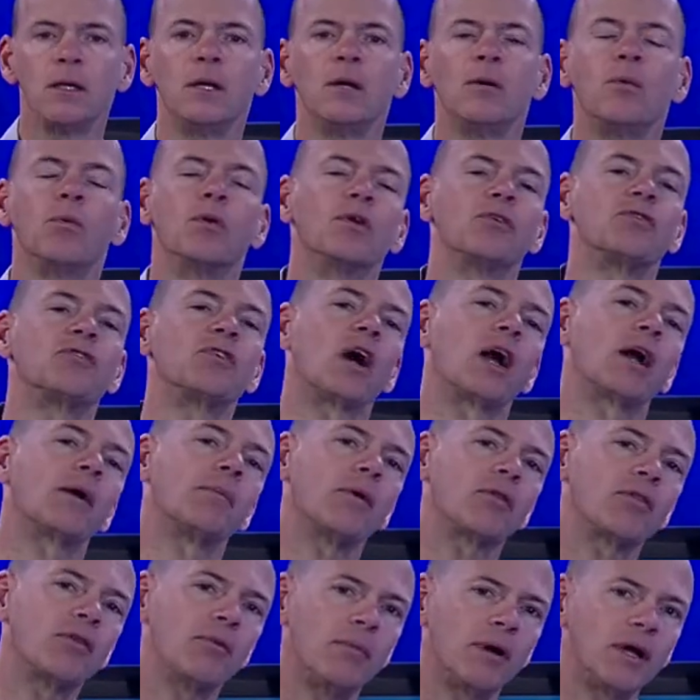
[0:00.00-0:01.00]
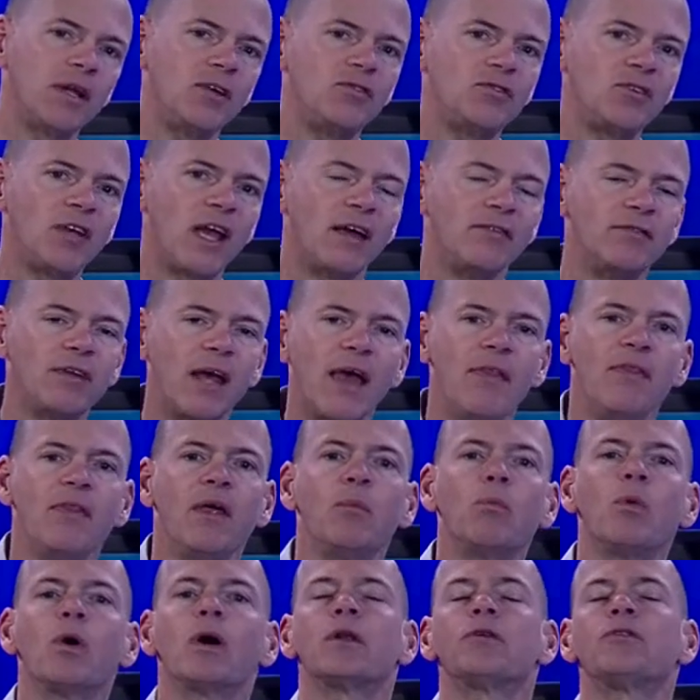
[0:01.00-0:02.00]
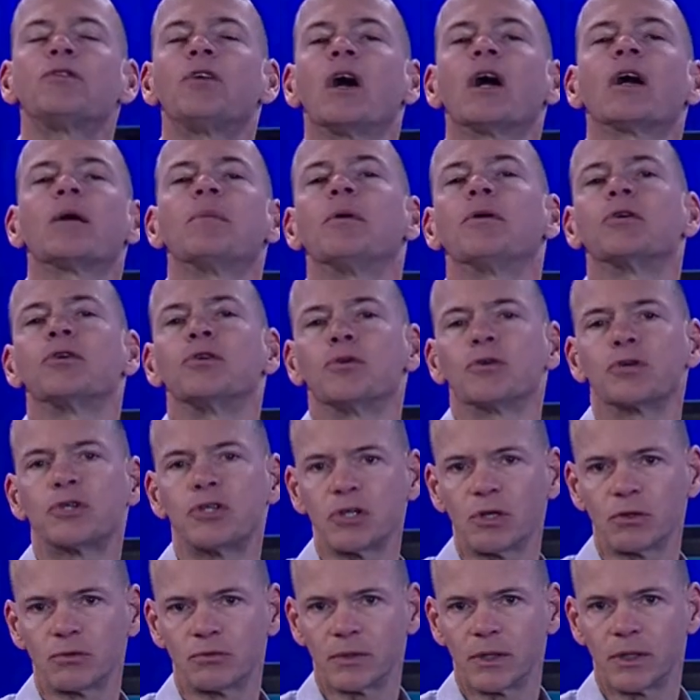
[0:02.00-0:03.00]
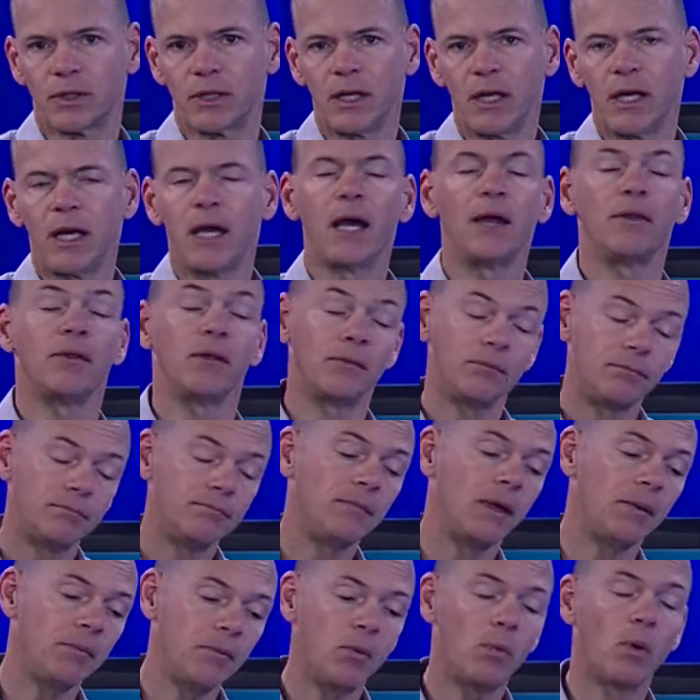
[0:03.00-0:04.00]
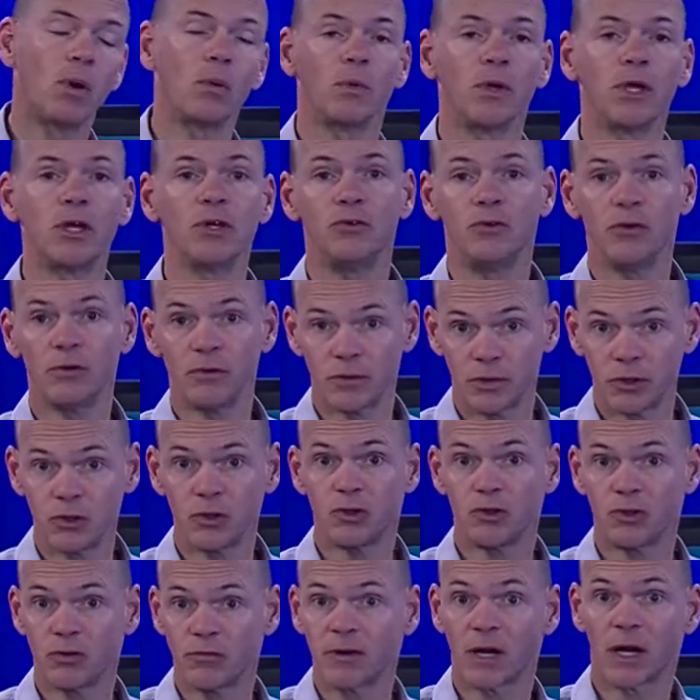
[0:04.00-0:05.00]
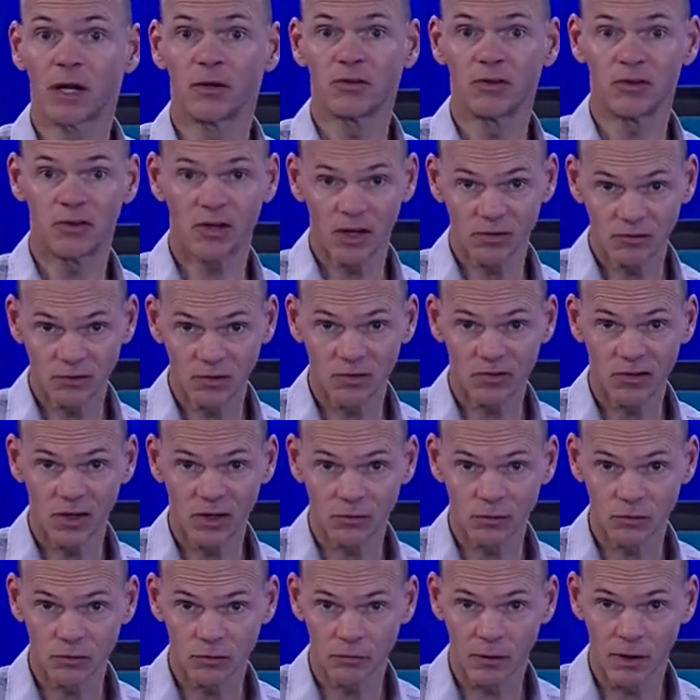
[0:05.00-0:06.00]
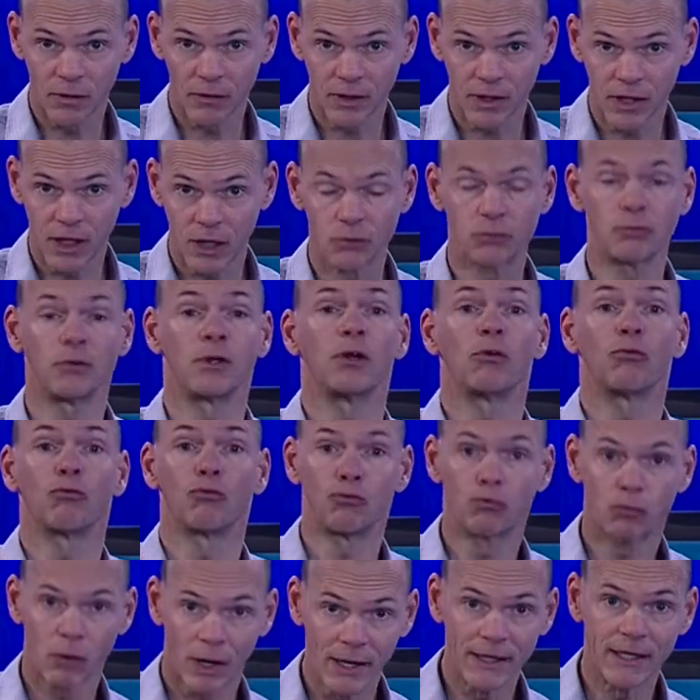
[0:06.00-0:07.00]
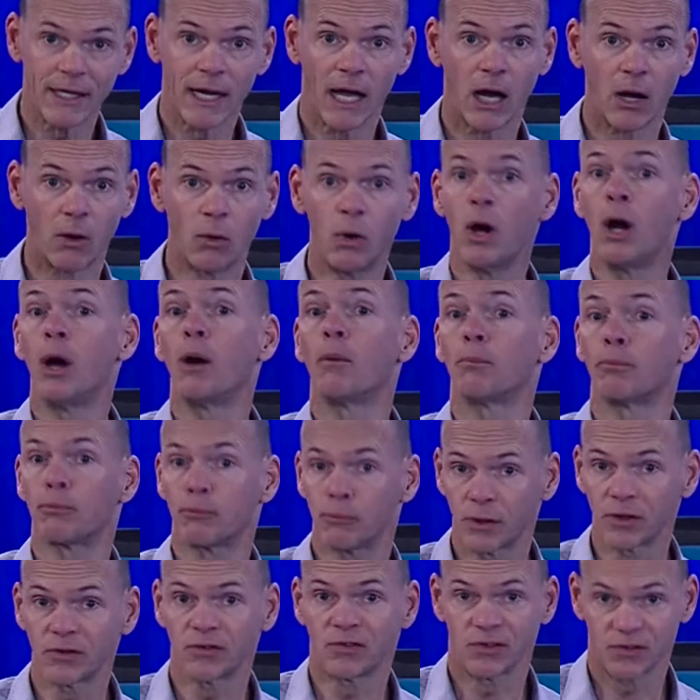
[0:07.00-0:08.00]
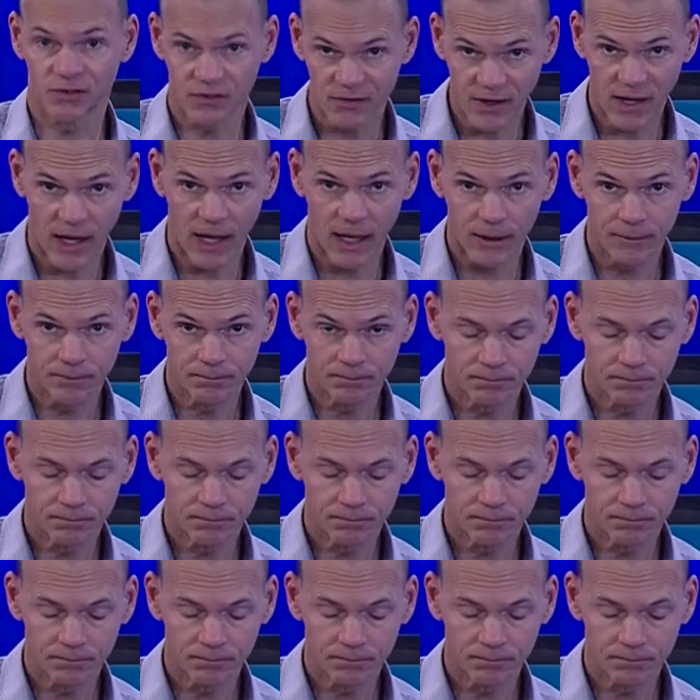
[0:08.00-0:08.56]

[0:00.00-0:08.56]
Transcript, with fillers: We're going to talk about the money saved, and then we're going to talk about your children, and then maybe what we could do in juvenile detention centers around the country right now, present day.